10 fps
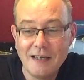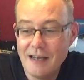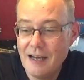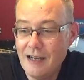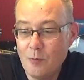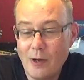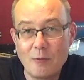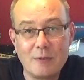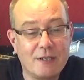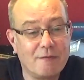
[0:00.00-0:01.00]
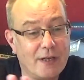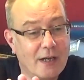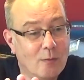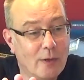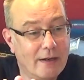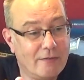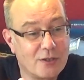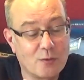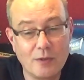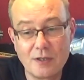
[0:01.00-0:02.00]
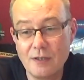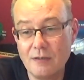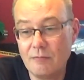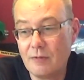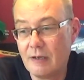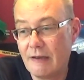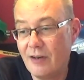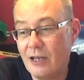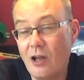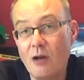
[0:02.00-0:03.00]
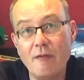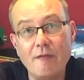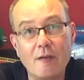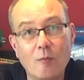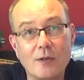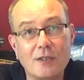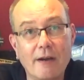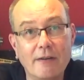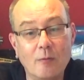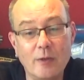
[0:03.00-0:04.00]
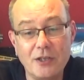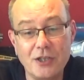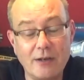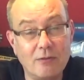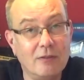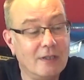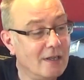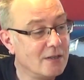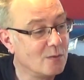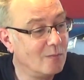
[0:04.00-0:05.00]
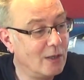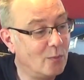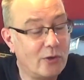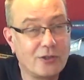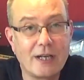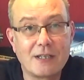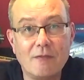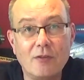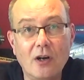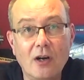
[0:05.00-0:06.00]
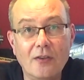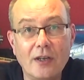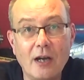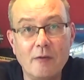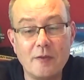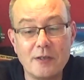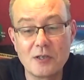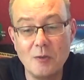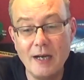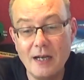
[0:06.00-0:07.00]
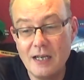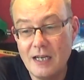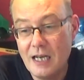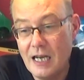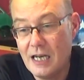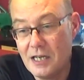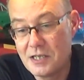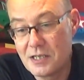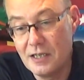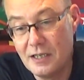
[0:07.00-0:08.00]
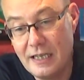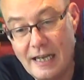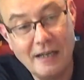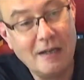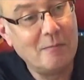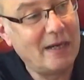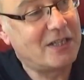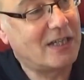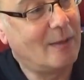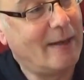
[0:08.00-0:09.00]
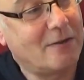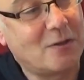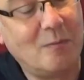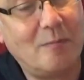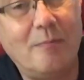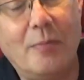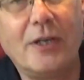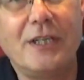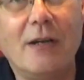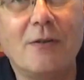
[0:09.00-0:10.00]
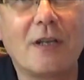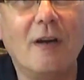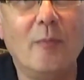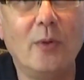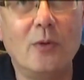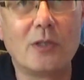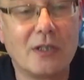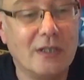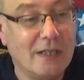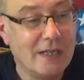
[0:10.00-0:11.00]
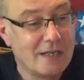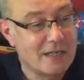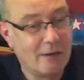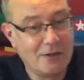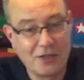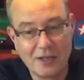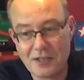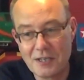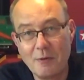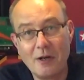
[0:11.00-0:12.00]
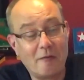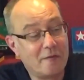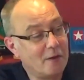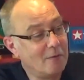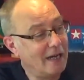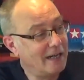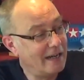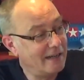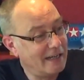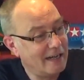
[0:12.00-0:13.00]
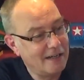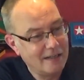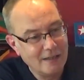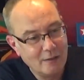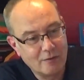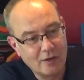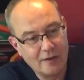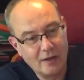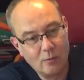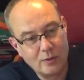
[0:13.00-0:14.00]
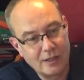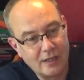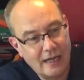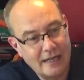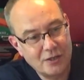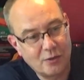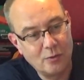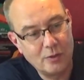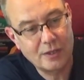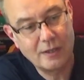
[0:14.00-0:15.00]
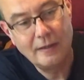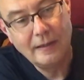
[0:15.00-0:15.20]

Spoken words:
Welcome to this video where I just want to give a little overview of what's going on with the channel, some little projects I've got on the go for the summer, and yeah, basically about some body shells that I've bought. So as you can see, we've got a few laid out here. We've got the old Escort,